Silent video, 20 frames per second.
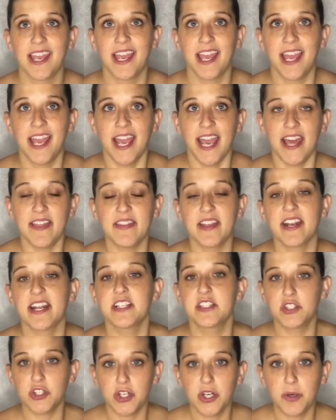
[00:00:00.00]
and then I
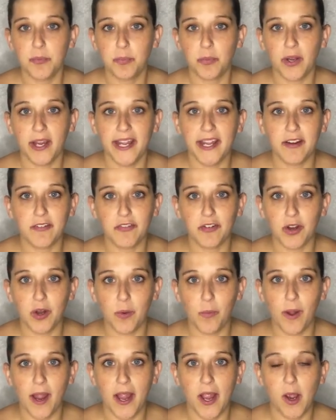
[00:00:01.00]
took a break for a
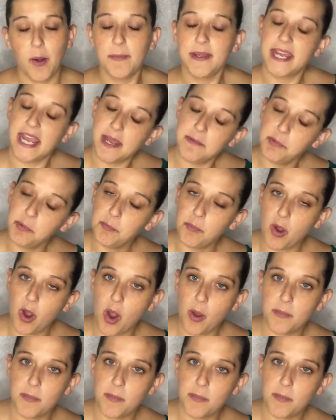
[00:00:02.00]
while, became a mom in